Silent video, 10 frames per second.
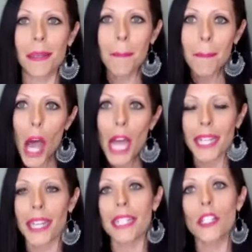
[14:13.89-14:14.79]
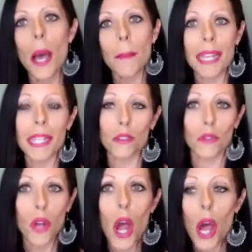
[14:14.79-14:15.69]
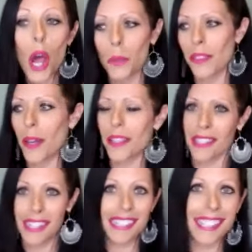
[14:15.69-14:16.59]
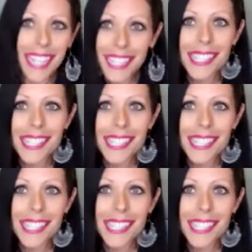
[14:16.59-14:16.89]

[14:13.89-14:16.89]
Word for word: embody it and not make it wrong with all the sex